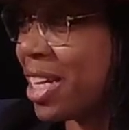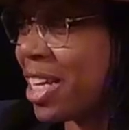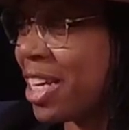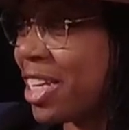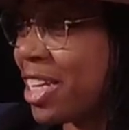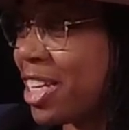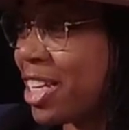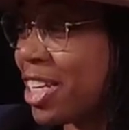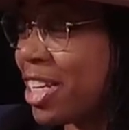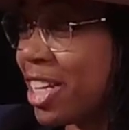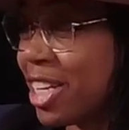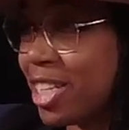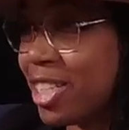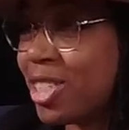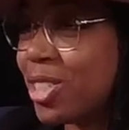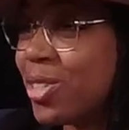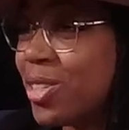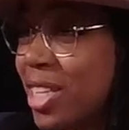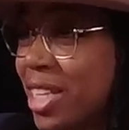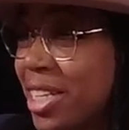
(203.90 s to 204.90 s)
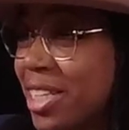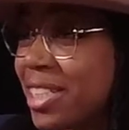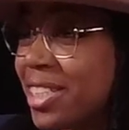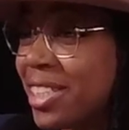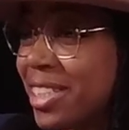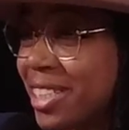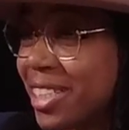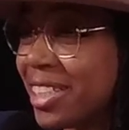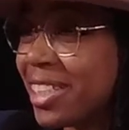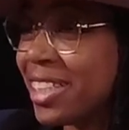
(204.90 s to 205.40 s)
like, let's do
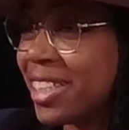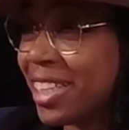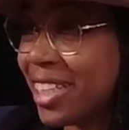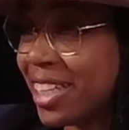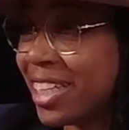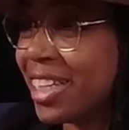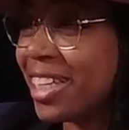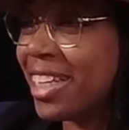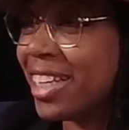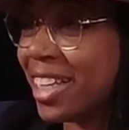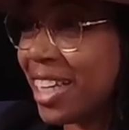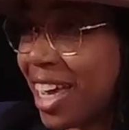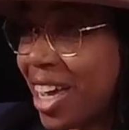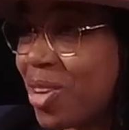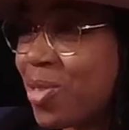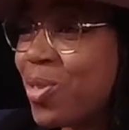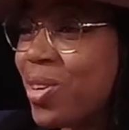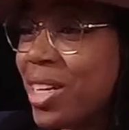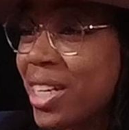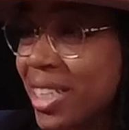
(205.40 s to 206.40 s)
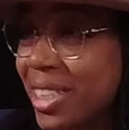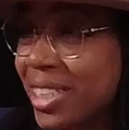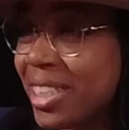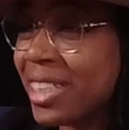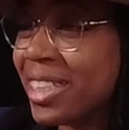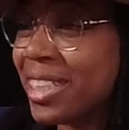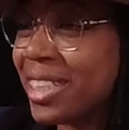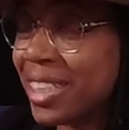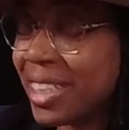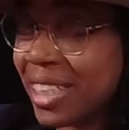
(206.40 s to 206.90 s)
this.
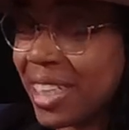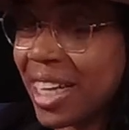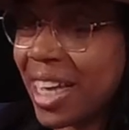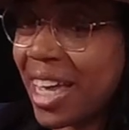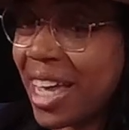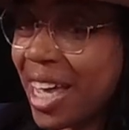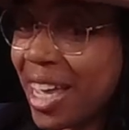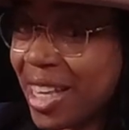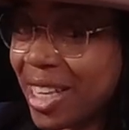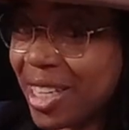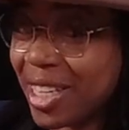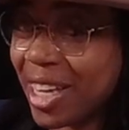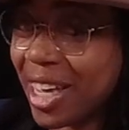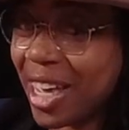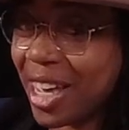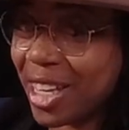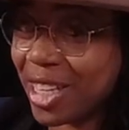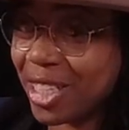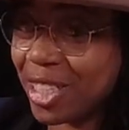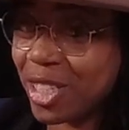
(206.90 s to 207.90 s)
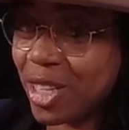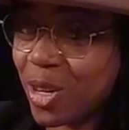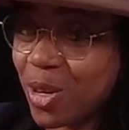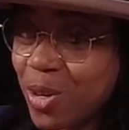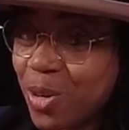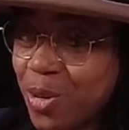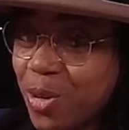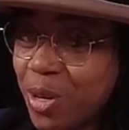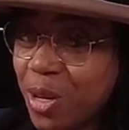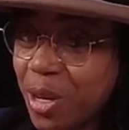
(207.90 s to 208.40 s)
I
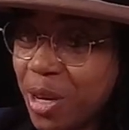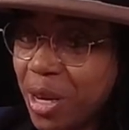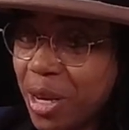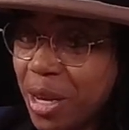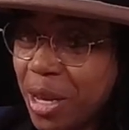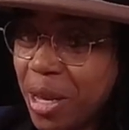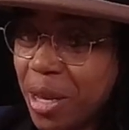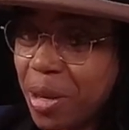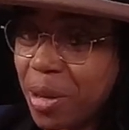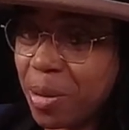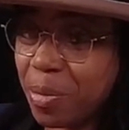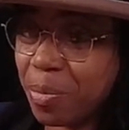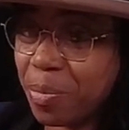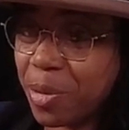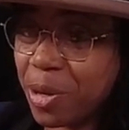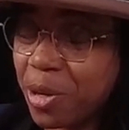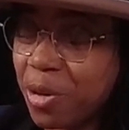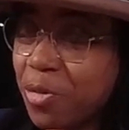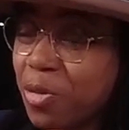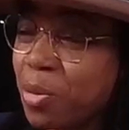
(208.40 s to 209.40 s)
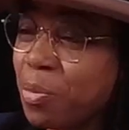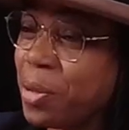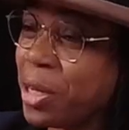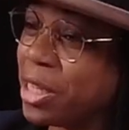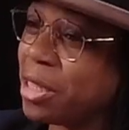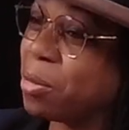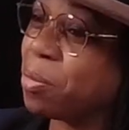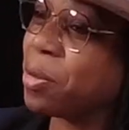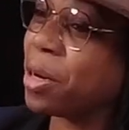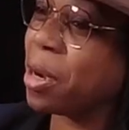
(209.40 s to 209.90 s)
saw a beautiful piece of